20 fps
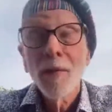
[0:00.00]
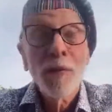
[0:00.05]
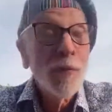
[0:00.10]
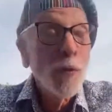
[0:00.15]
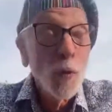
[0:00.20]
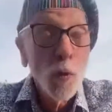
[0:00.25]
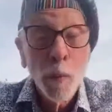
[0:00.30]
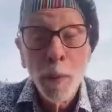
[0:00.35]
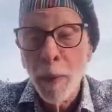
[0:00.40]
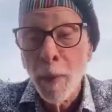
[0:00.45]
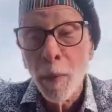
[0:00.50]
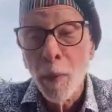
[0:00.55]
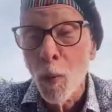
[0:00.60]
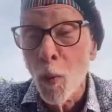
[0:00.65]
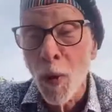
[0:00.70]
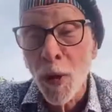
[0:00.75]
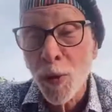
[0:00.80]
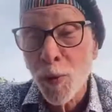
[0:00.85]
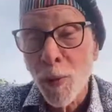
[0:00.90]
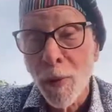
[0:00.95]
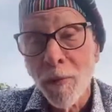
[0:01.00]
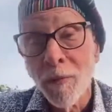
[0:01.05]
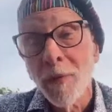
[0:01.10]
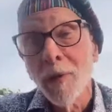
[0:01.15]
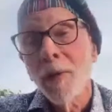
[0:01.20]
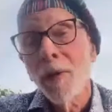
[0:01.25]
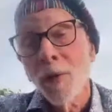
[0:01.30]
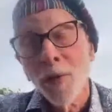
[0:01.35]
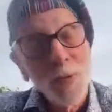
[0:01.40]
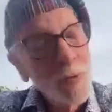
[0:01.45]
If fewer people watch my
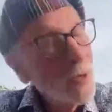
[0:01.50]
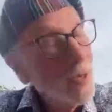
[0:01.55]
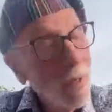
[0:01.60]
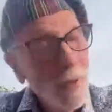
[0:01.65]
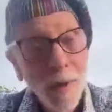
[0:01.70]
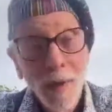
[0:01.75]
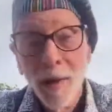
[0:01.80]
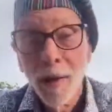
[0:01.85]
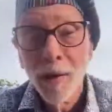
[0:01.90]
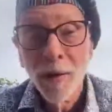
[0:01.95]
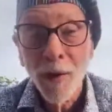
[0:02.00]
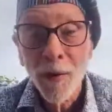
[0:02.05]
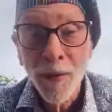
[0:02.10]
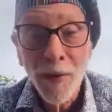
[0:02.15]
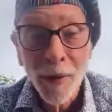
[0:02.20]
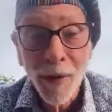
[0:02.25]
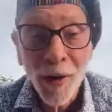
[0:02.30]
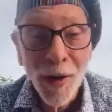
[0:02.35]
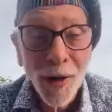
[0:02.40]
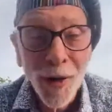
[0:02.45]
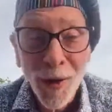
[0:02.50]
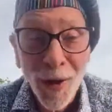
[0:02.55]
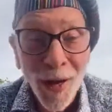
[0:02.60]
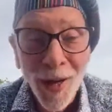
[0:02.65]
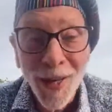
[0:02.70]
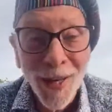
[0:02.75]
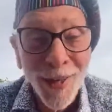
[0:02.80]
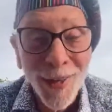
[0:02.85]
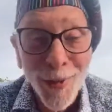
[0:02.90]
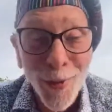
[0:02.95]
videos, nothing
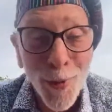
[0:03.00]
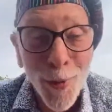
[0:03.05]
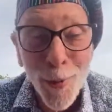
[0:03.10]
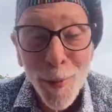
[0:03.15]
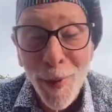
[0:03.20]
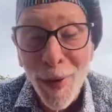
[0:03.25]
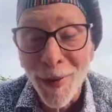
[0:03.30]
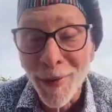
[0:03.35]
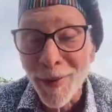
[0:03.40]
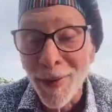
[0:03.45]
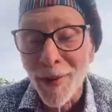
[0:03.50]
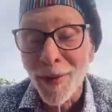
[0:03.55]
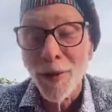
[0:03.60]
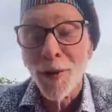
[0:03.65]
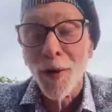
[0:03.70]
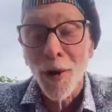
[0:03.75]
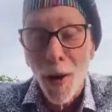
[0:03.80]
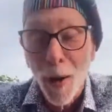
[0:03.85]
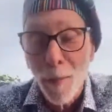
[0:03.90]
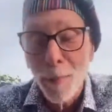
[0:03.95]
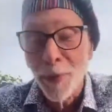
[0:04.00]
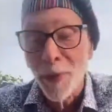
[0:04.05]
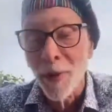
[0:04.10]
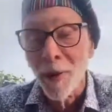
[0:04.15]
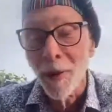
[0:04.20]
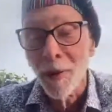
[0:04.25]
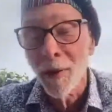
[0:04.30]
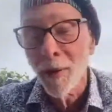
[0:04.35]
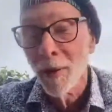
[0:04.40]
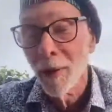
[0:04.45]
I can do about that. They're up
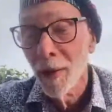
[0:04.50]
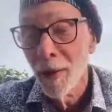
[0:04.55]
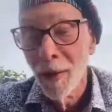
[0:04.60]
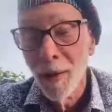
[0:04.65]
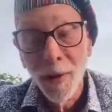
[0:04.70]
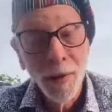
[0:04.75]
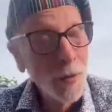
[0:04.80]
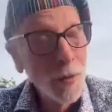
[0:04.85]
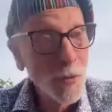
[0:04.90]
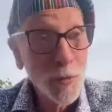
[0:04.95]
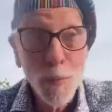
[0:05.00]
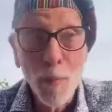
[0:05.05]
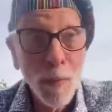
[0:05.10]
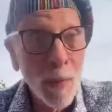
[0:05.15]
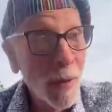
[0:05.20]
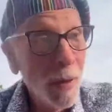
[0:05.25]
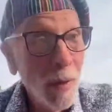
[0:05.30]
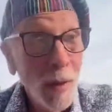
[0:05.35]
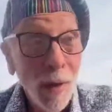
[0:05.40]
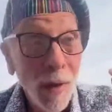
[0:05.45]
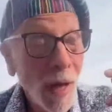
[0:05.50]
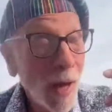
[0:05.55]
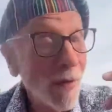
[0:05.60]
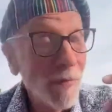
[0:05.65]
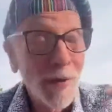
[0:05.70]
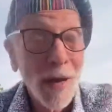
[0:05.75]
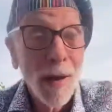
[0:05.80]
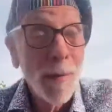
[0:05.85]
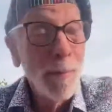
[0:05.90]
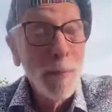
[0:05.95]
there.
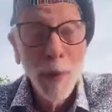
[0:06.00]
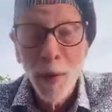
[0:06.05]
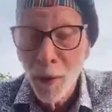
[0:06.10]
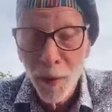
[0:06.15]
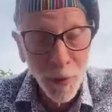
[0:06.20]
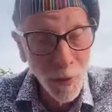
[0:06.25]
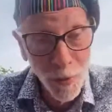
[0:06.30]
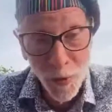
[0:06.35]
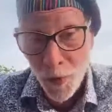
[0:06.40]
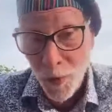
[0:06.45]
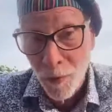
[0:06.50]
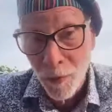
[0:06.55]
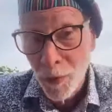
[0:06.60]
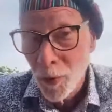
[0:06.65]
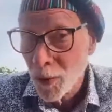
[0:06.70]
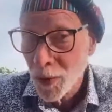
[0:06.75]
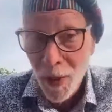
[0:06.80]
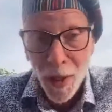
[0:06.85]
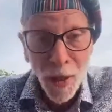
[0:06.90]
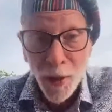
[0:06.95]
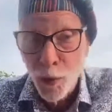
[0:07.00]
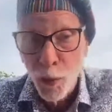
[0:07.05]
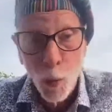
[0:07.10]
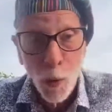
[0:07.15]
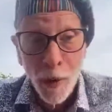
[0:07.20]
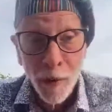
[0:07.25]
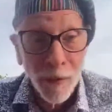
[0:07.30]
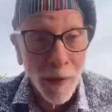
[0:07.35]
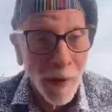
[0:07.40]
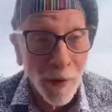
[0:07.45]
I've got millions of views. I got
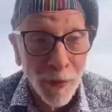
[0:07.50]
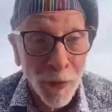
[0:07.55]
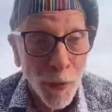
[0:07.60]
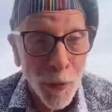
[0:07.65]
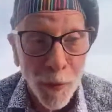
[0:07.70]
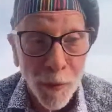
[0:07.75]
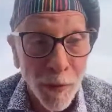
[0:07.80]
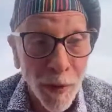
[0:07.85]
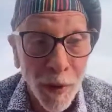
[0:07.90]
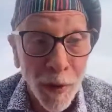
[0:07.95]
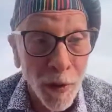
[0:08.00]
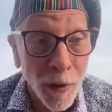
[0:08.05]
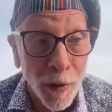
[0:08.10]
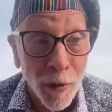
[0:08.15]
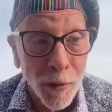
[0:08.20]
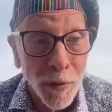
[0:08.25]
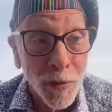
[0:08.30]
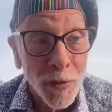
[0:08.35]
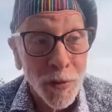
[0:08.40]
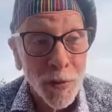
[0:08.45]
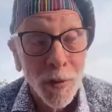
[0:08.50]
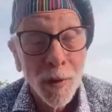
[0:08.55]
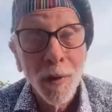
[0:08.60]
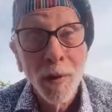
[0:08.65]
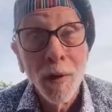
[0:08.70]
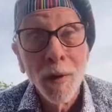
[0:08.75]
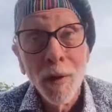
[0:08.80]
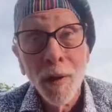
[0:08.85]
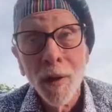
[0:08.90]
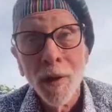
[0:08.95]
2,500 videos
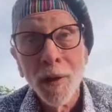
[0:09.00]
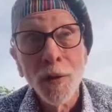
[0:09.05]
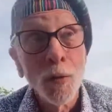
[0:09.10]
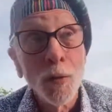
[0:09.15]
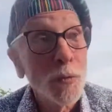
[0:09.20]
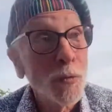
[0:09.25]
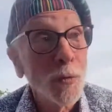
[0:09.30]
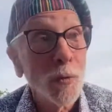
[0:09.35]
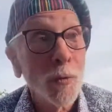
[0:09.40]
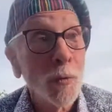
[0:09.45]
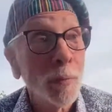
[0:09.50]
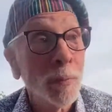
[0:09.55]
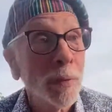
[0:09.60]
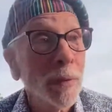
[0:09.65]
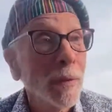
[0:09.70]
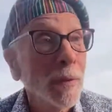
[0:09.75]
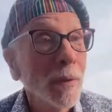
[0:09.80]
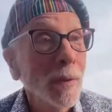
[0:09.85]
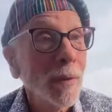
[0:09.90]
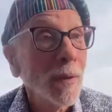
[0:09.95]
on YouTube.